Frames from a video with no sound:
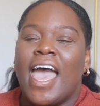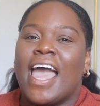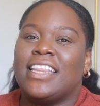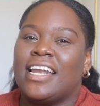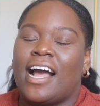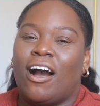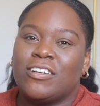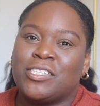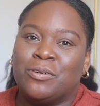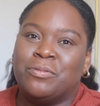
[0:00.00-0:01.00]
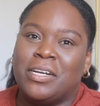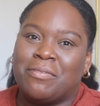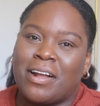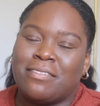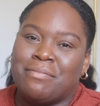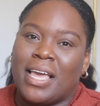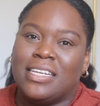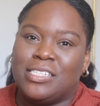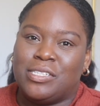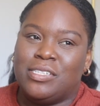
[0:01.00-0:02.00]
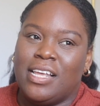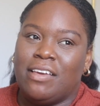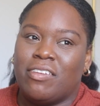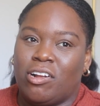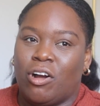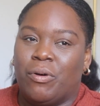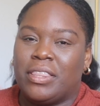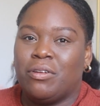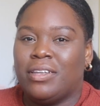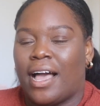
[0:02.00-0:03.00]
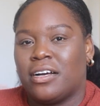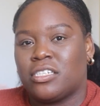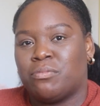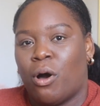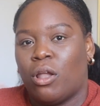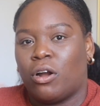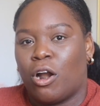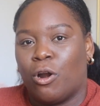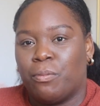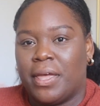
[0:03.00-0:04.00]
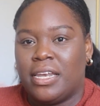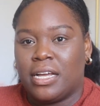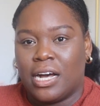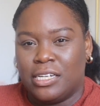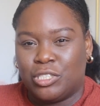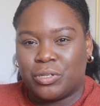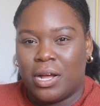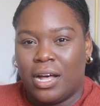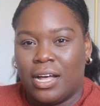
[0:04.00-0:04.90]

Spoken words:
And then I also wouldn't recommend even going through like a smaller urban country